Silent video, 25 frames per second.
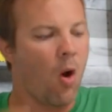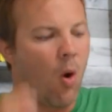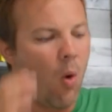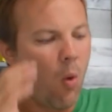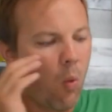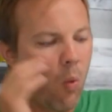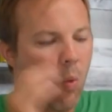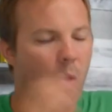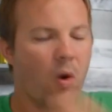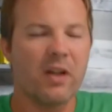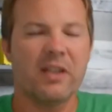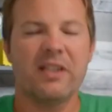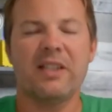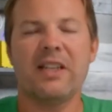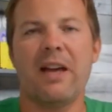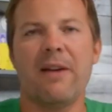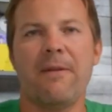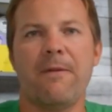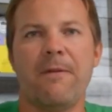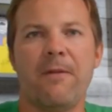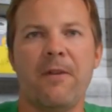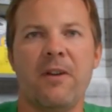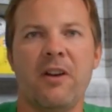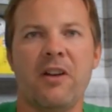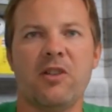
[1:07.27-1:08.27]
Once I
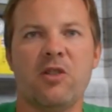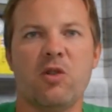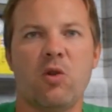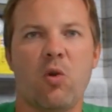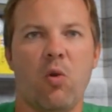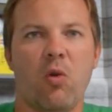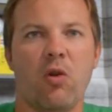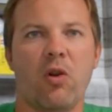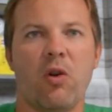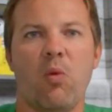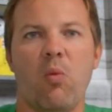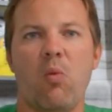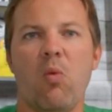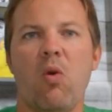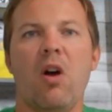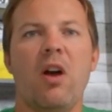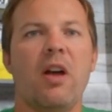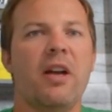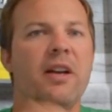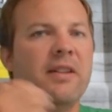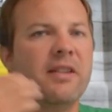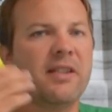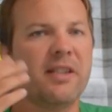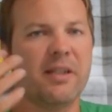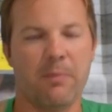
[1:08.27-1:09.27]
finish
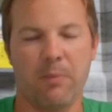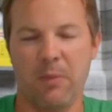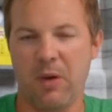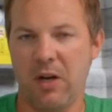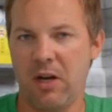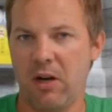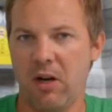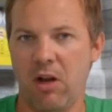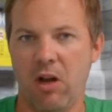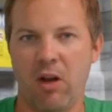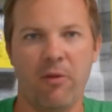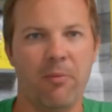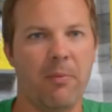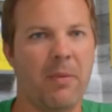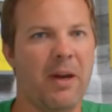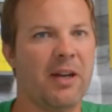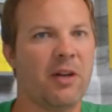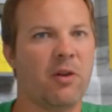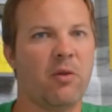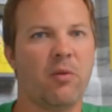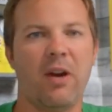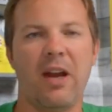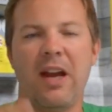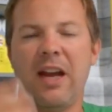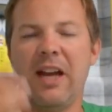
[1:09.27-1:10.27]
Q1, submitted all my
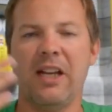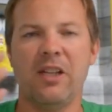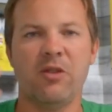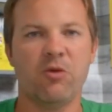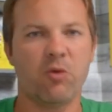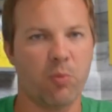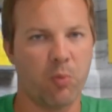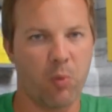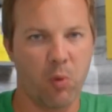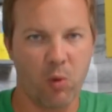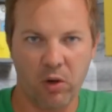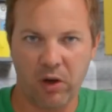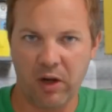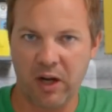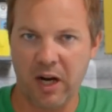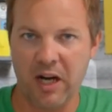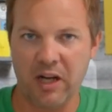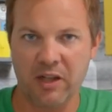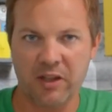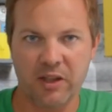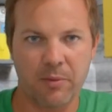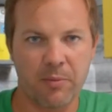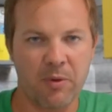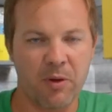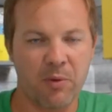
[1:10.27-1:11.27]
grades, report
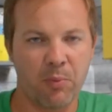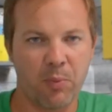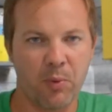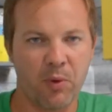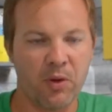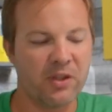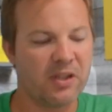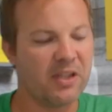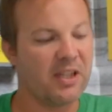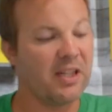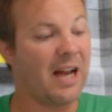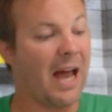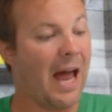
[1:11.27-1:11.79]
cards have been printed,